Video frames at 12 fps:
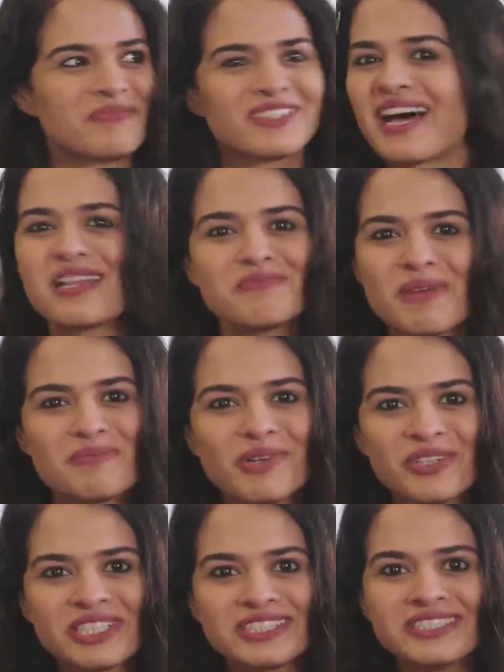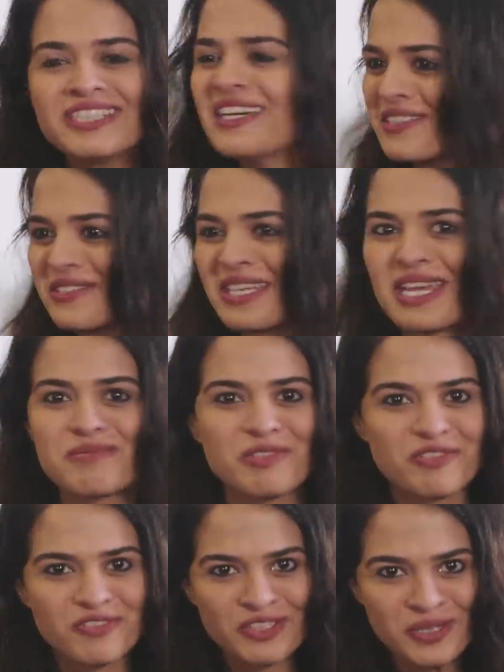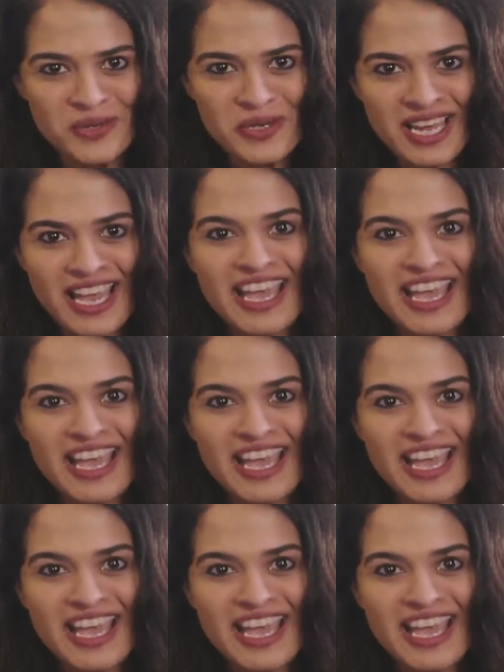Tal Memorial, to name a few,